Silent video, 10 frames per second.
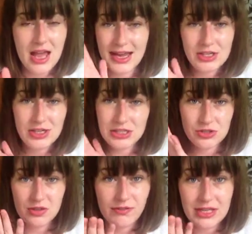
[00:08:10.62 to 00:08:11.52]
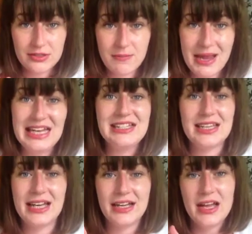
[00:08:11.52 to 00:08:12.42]
it just feels
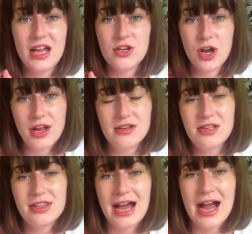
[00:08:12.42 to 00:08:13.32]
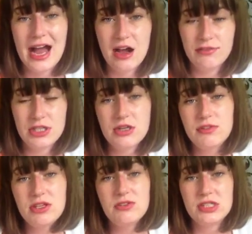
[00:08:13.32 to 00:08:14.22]
amazing. Not only that, after
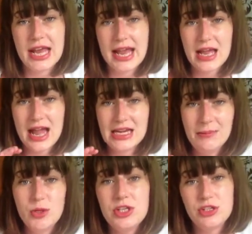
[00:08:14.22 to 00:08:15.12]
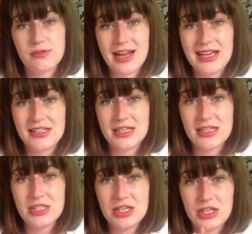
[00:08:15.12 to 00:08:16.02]
you've used it, any
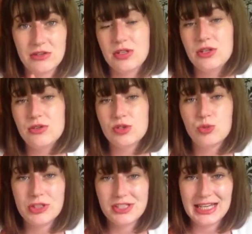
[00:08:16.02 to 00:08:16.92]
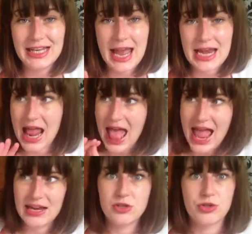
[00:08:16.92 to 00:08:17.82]
moisturisers that you use will sink in
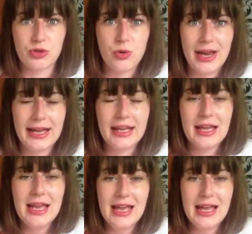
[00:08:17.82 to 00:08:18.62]
extra quick.